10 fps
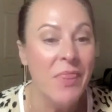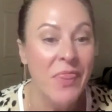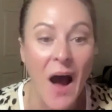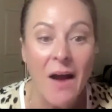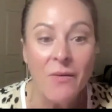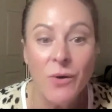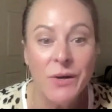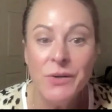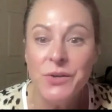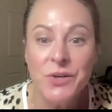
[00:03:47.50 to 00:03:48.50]
thyroid
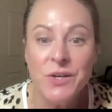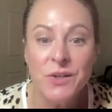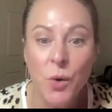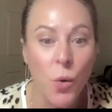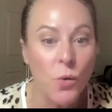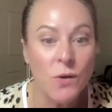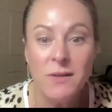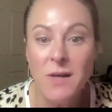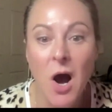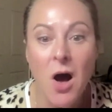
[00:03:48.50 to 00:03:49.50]
nutrients,
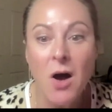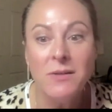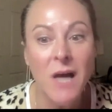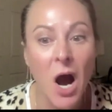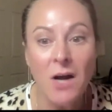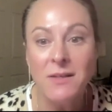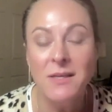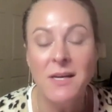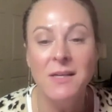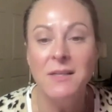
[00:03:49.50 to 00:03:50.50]
cortisol,
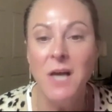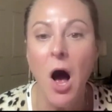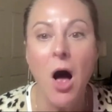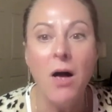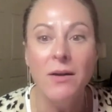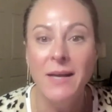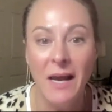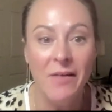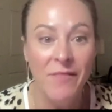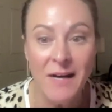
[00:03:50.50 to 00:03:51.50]
toxins all get
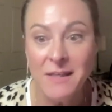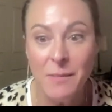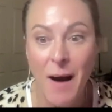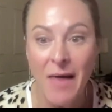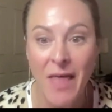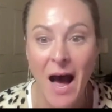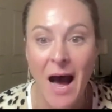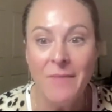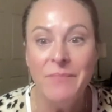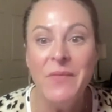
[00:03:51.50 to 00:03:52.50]
affected by
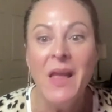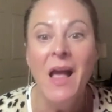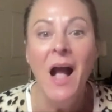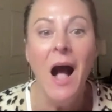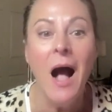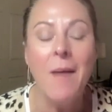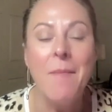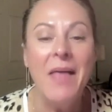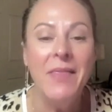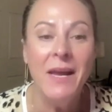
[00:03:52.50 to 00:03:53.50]
that.
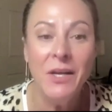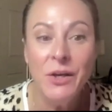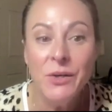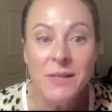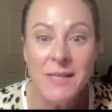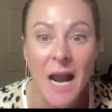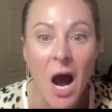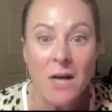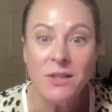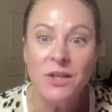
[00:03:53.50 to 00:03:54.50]
And it uses that
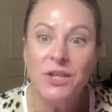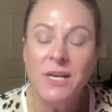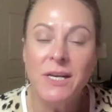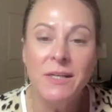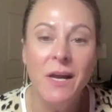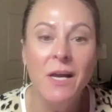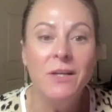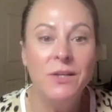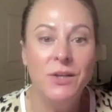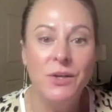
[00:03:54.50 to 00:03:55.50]
oxygen
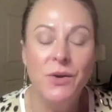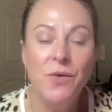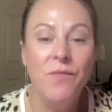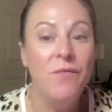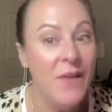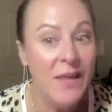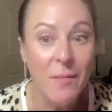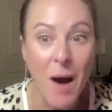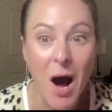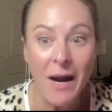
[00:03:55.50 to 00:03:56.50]
to feed the
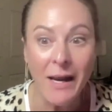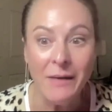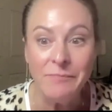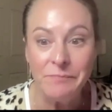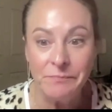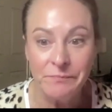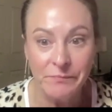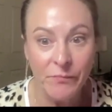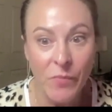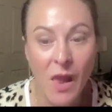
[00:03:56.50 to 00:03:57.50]
body.
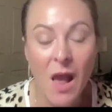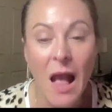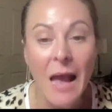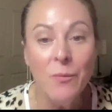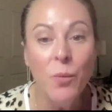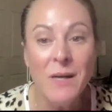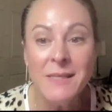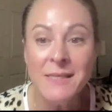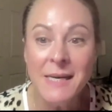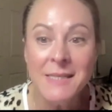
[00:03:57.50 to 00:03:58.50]
And once
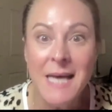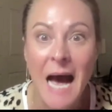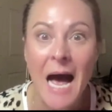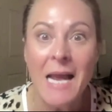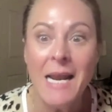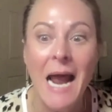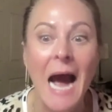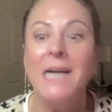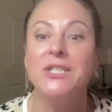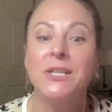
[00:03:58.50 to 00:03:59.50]
it does that, it
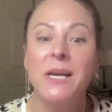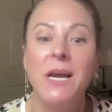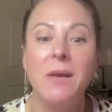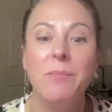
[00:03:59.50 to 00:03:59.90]
actually